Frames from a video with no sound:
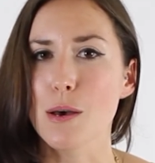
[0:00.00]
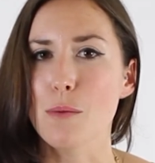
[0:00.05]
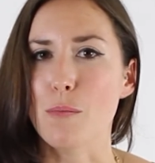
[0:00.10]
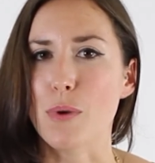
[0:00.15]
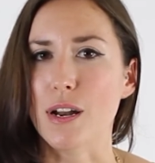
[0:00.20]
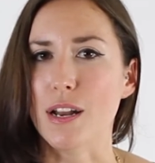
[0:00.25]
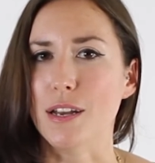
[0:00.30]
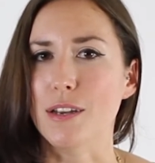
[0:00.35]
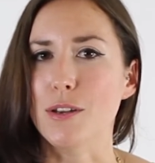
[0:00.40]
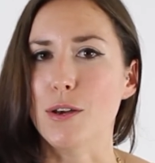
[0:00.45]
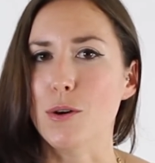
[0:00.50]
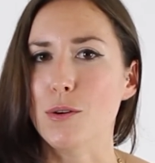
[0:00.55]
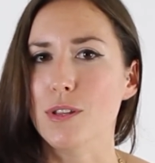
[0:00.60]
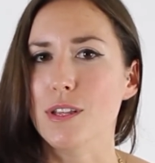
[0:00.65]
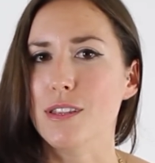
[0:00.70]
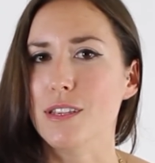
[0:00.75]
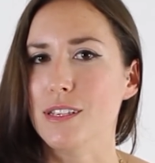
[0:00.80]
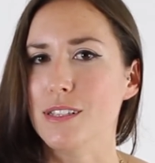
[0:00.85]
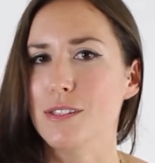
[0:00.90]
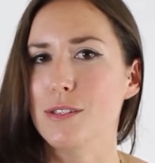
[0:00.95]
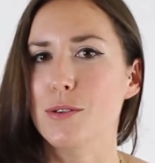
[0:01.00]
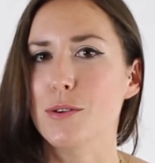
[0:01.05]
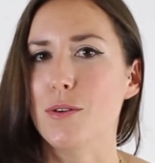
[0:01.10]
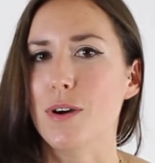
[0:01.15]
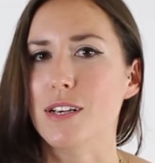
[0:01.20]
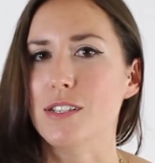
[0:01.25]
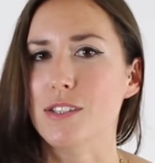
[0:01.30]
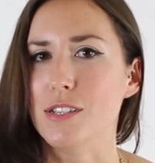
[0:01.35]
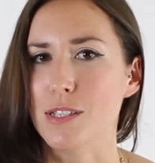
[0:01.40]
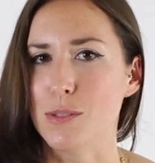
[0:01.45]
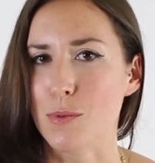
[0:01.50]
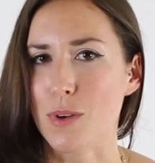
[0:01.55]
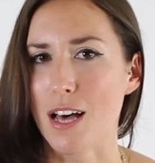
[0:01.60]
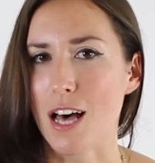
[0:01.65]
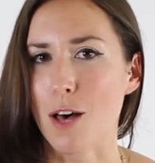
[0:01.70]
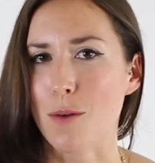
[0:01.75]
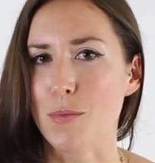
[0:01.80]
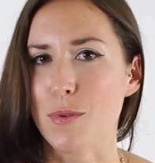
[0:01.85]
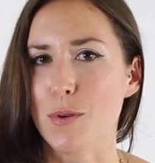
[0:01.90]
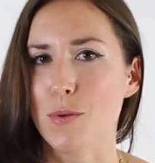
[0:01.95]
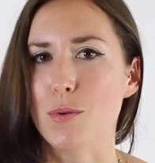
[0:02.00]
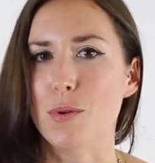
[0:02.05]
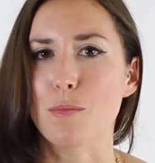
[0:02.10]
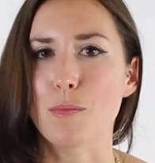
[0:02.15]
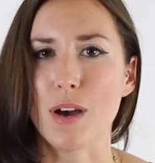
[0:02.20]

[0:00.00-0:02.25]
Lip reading: But I know that these 2 questions will help you when